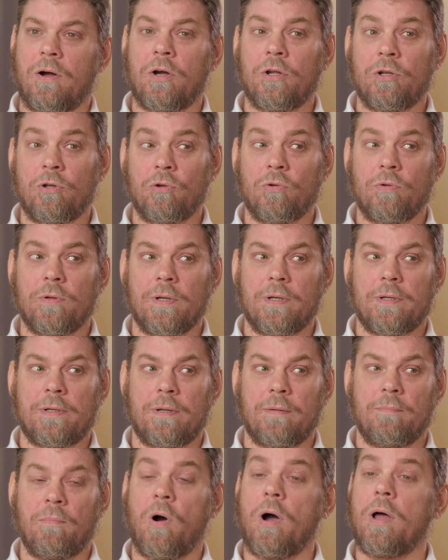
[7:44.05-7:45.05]
I knew
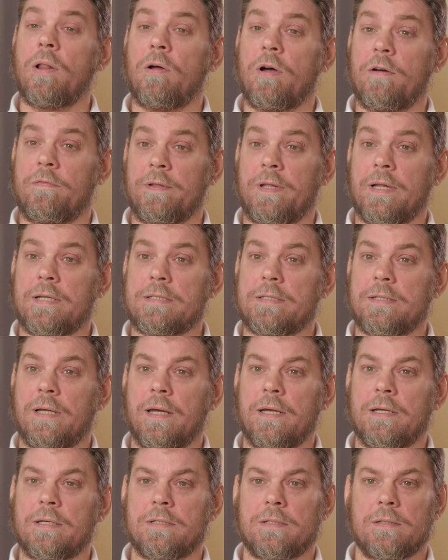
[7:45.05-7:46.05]
that my life at that
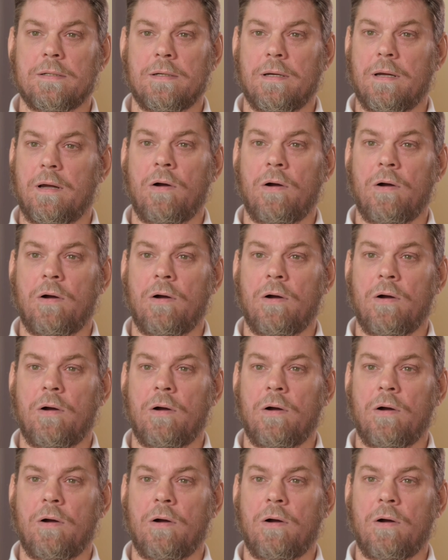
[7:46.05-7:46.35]
stage,